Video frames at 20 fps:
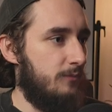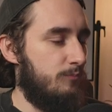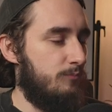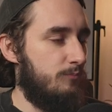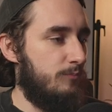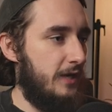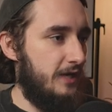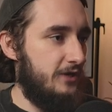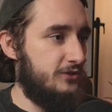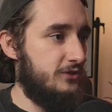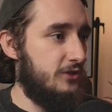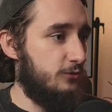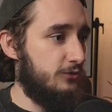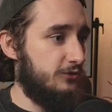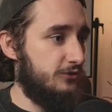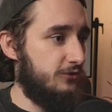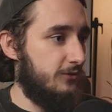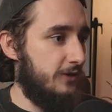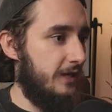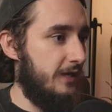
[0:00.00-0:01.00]
page that
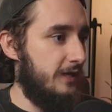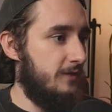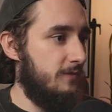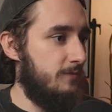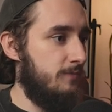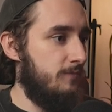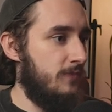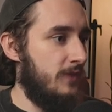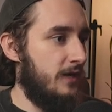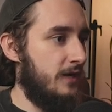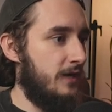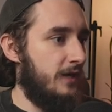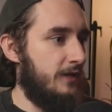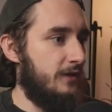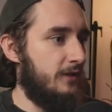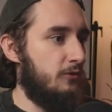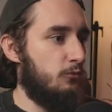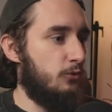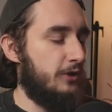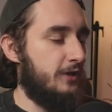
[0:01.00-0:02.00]
was created,
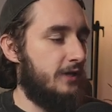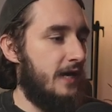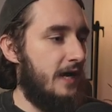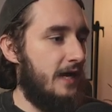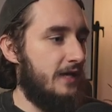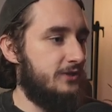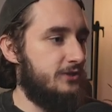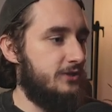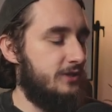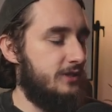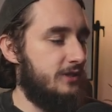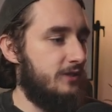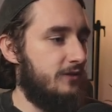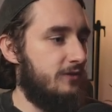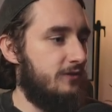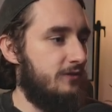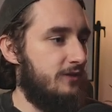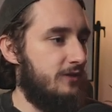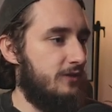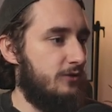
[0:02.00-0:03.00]
and then we're
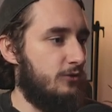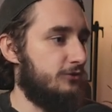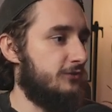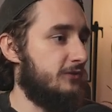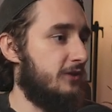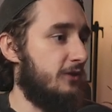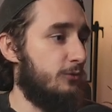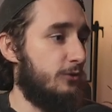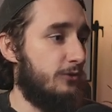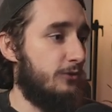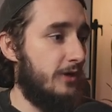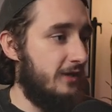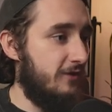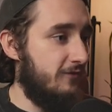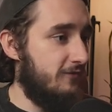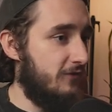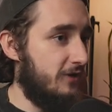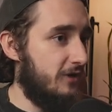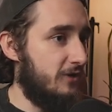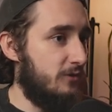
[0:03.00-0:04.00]
we're creating a
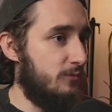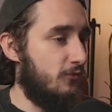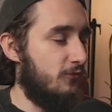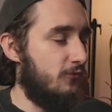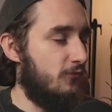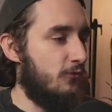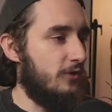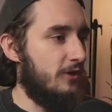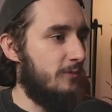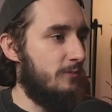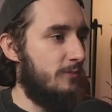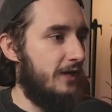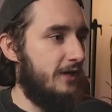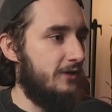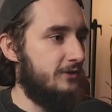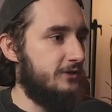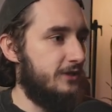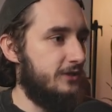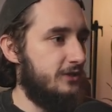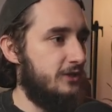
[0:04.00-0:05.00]
variable for the
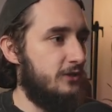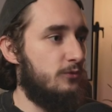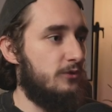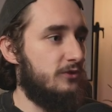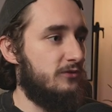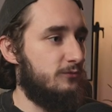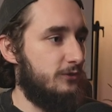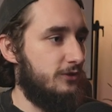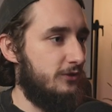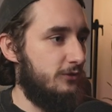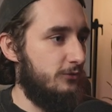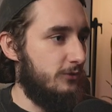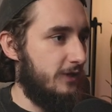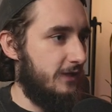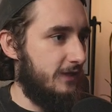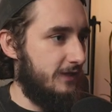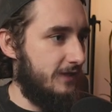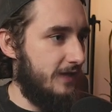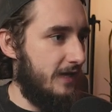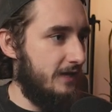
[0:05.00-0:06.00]
page ID once we do
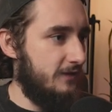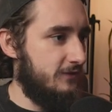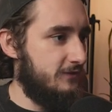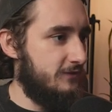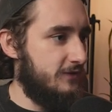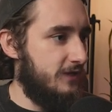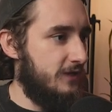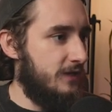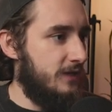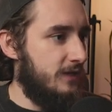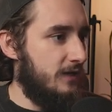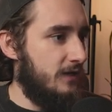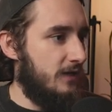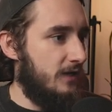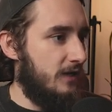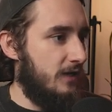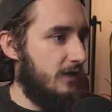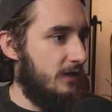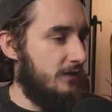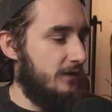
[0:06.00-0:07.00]
a GET,
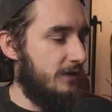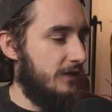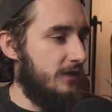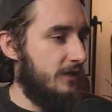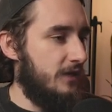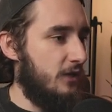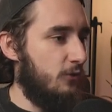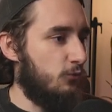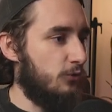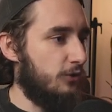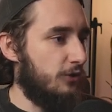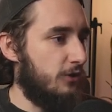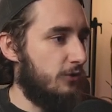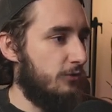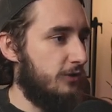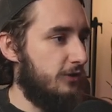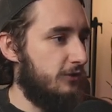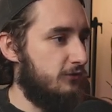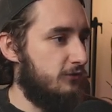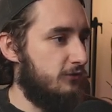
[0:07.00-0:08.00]
and then we're
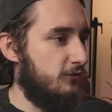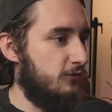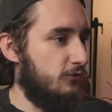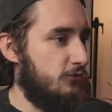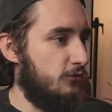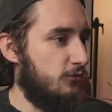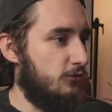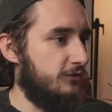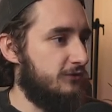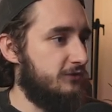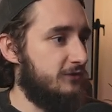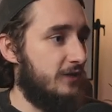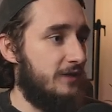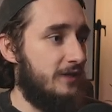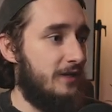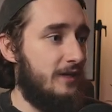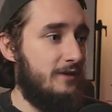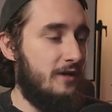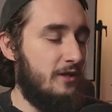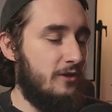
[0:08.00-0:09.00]
going to send
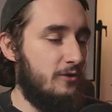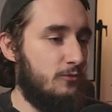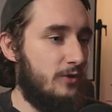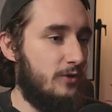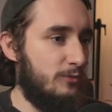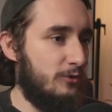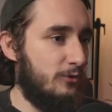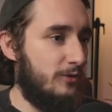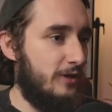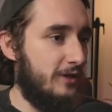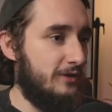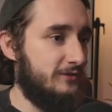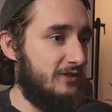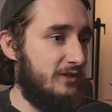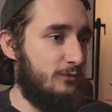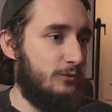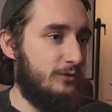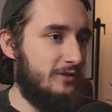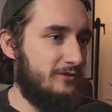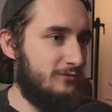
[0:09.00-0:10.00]
another web request.
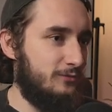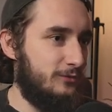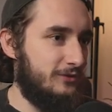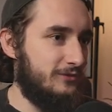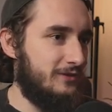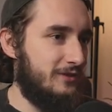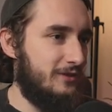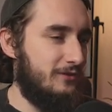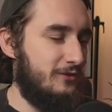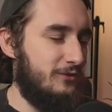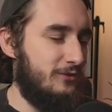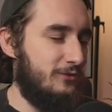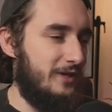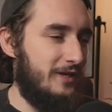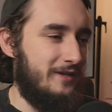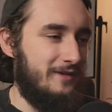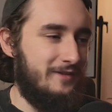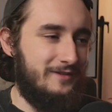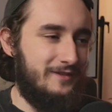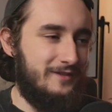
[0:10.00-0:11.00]
And what this one is going to do,
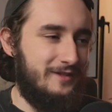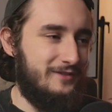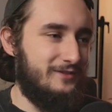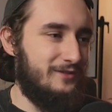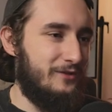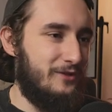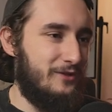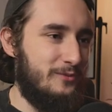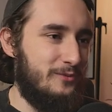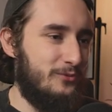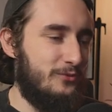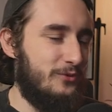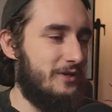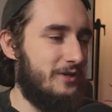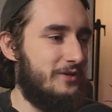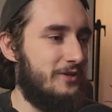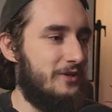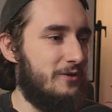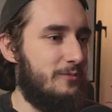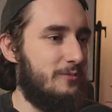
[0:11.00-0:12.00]
and it's a little bit
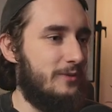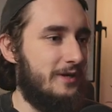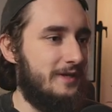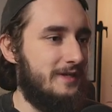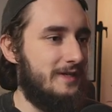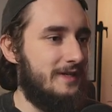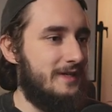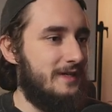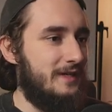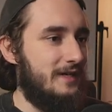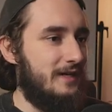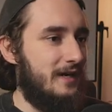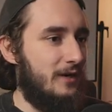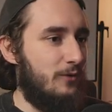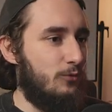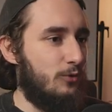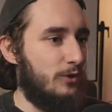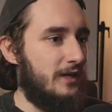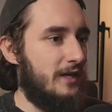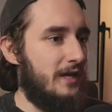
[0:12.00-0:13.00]
weird here, but
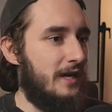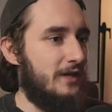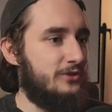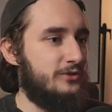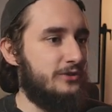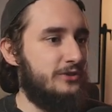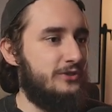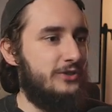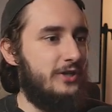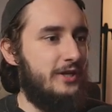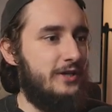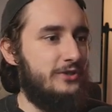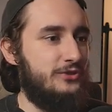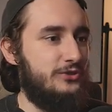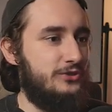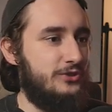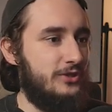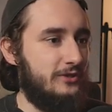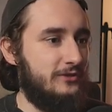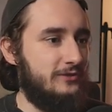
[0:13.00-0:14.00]
we're going to actually change
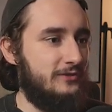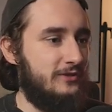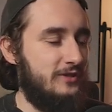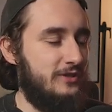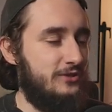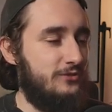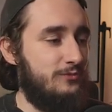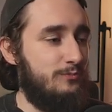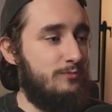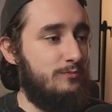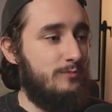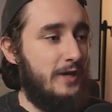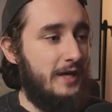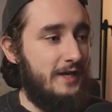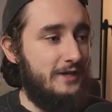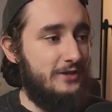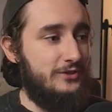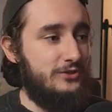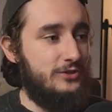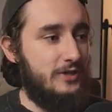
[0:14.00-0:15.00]
just the
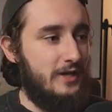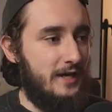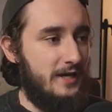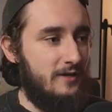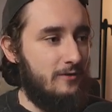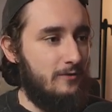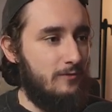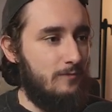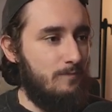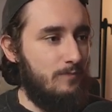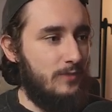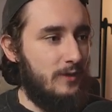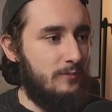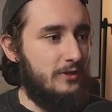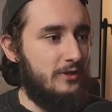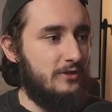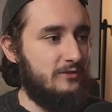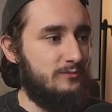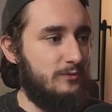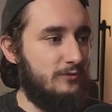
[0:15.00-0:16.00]
page title,
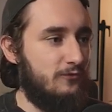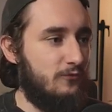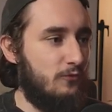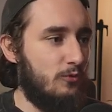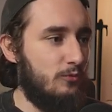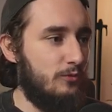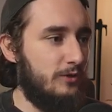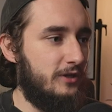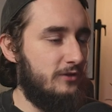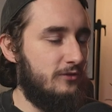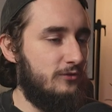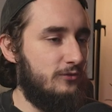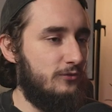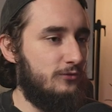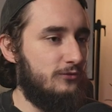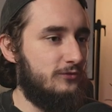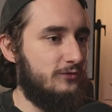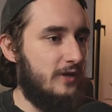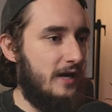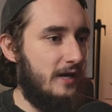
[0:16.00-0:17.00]
because before we could
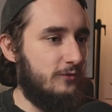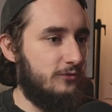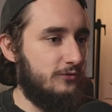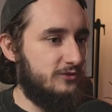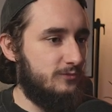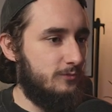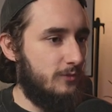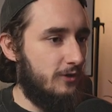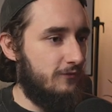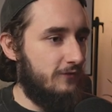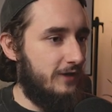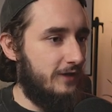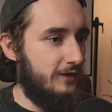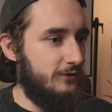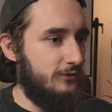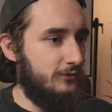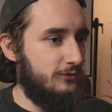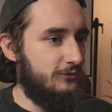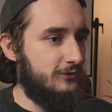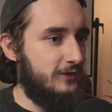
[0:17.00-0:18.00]
use our smart
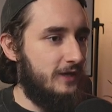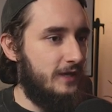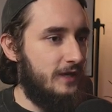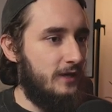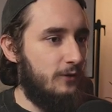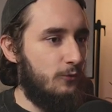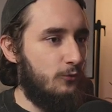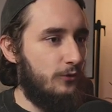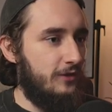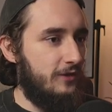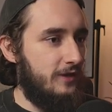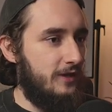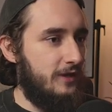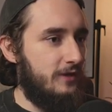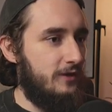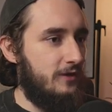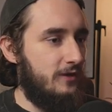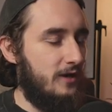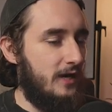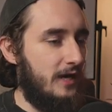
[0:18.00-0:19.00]
values
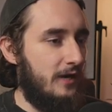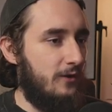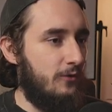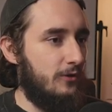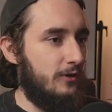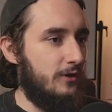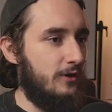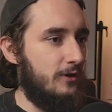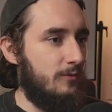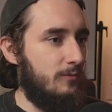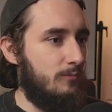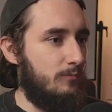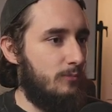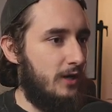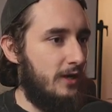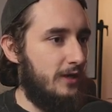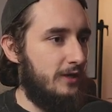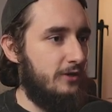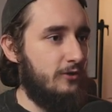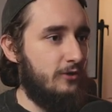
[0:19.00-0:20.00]
within our
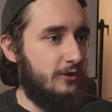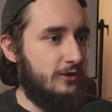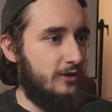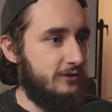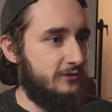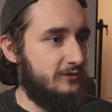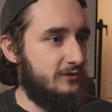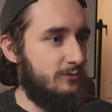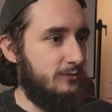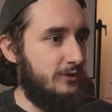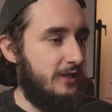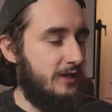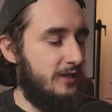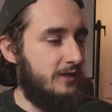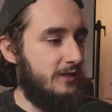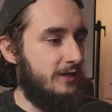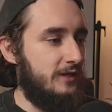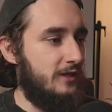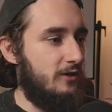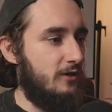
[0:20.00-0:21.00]
body or custom
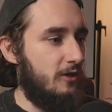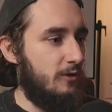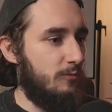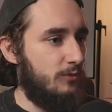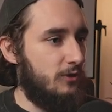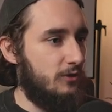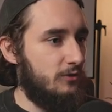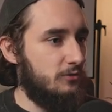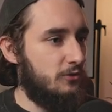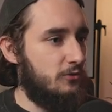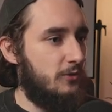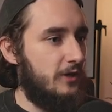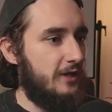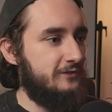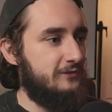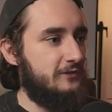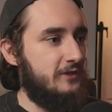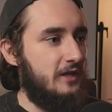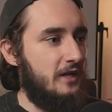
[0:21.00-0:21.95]
data in our put request,